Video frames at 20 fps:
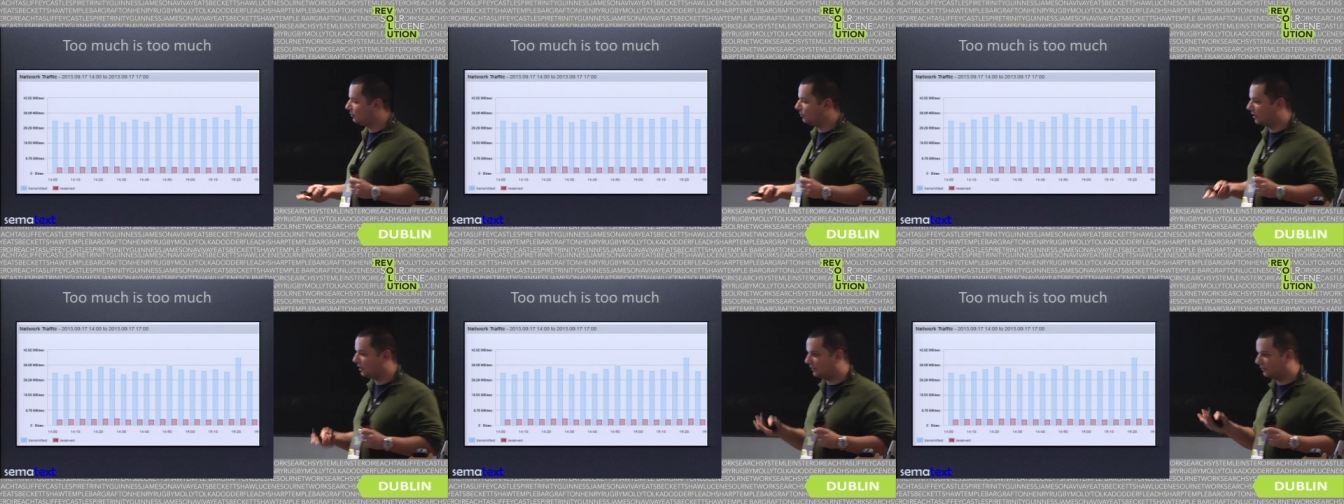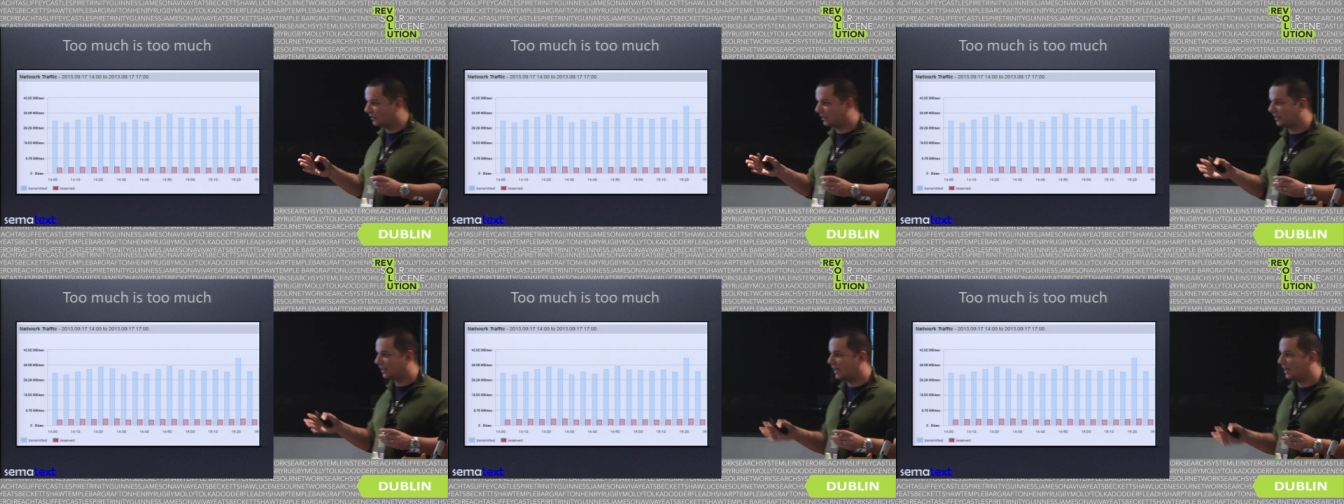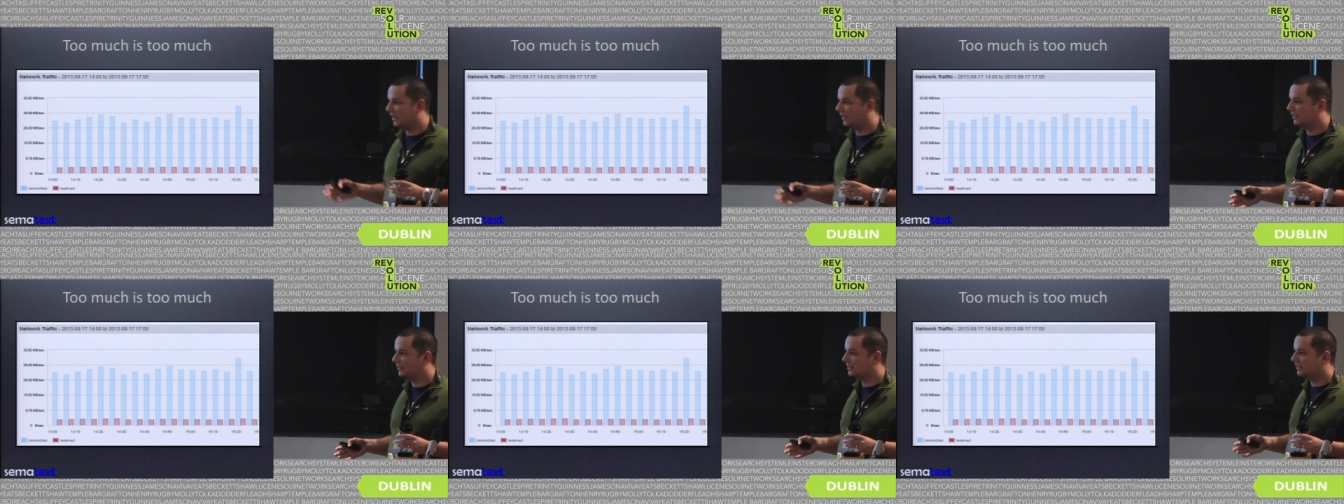one of the
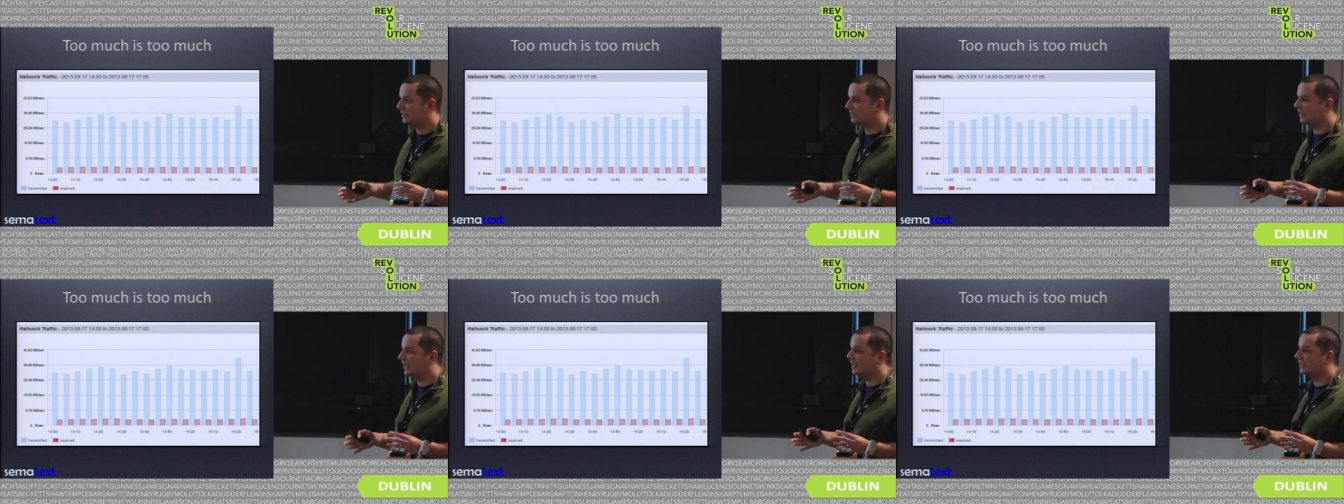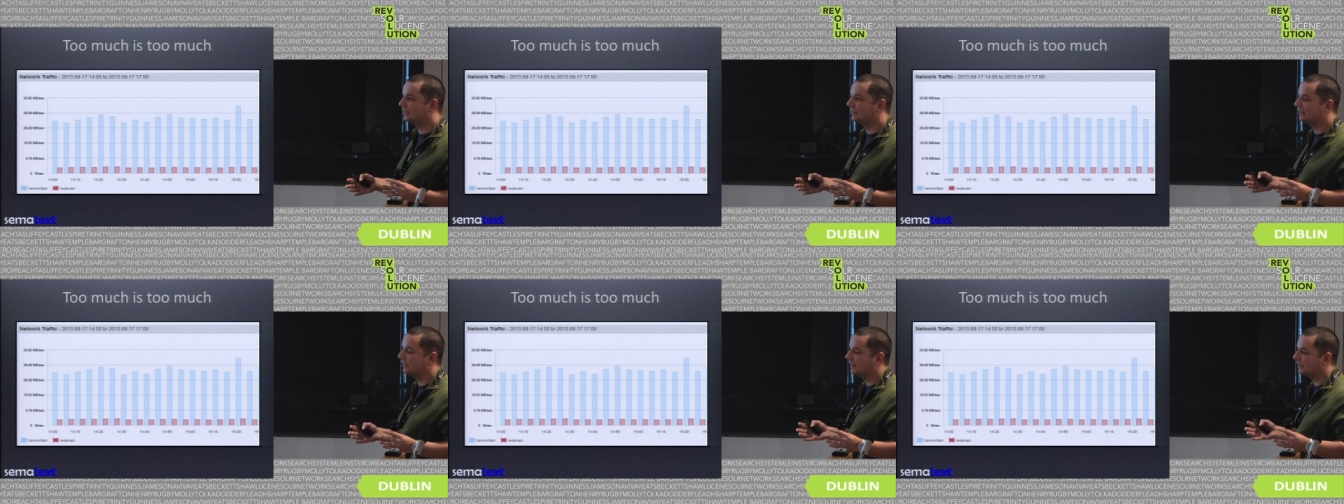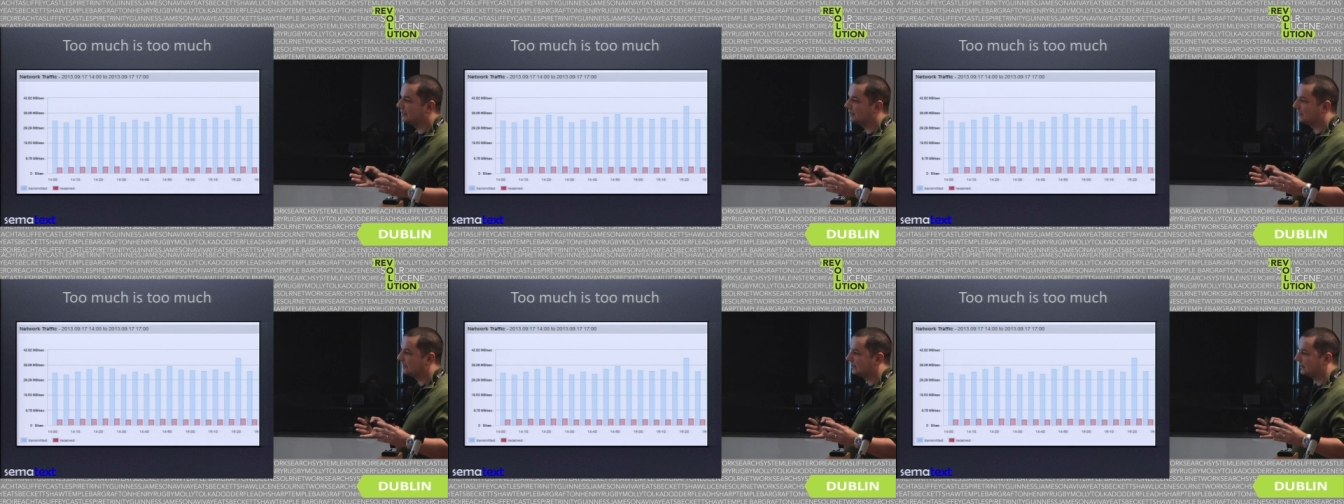clients said
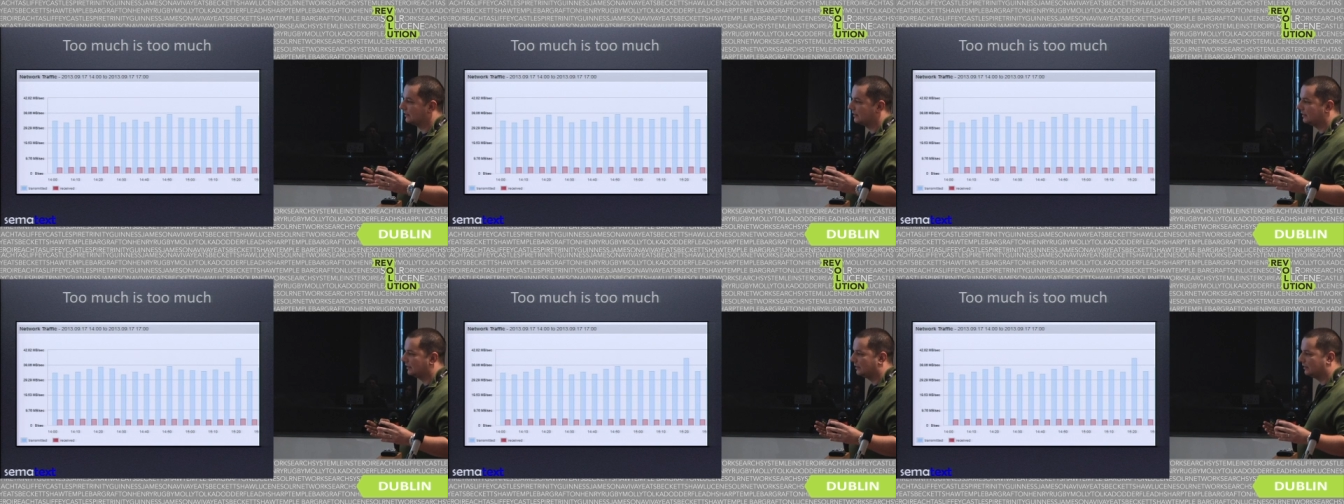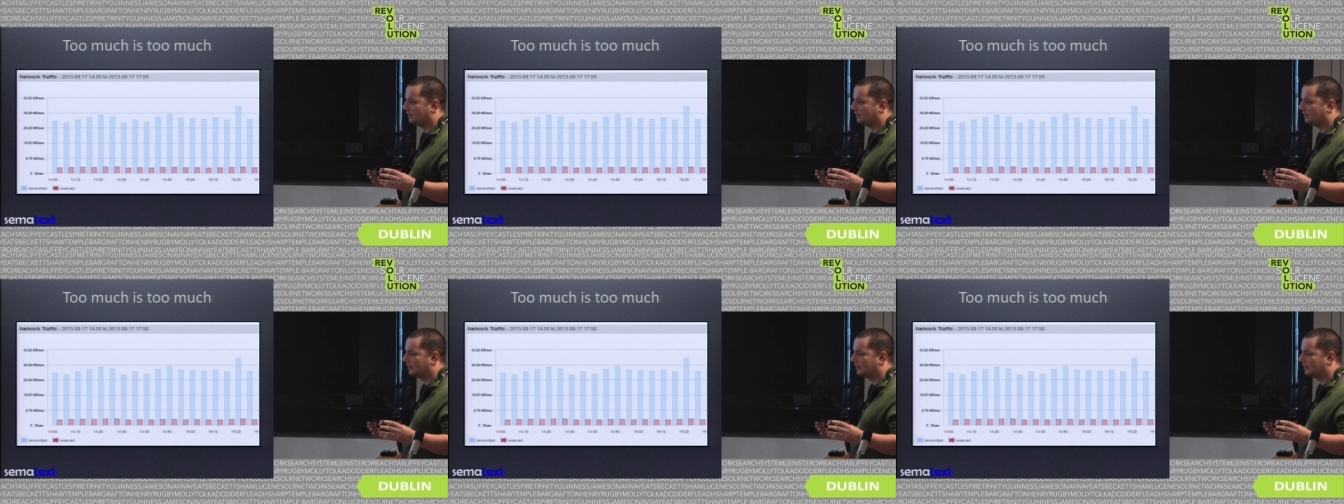that uh,